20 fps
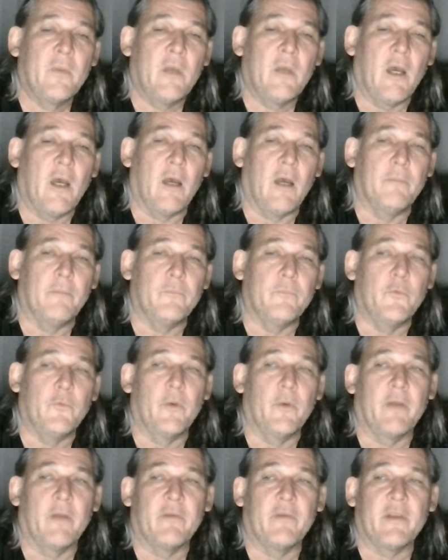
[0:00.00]
I'm
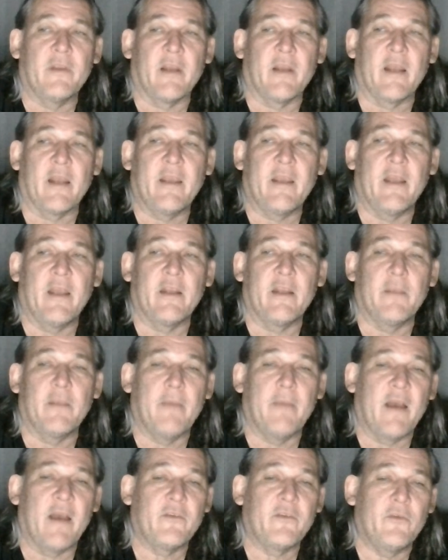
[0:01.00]
doing everything I can to
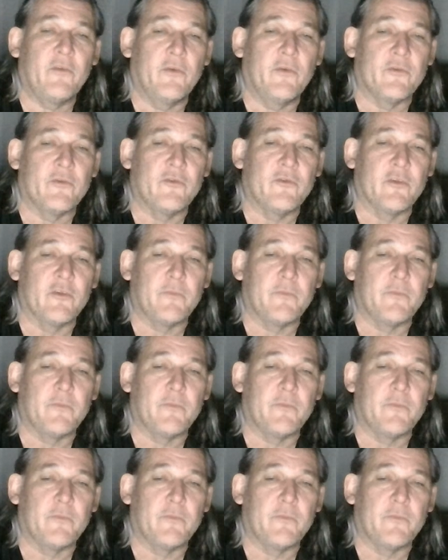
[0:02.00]
get back to you as soon as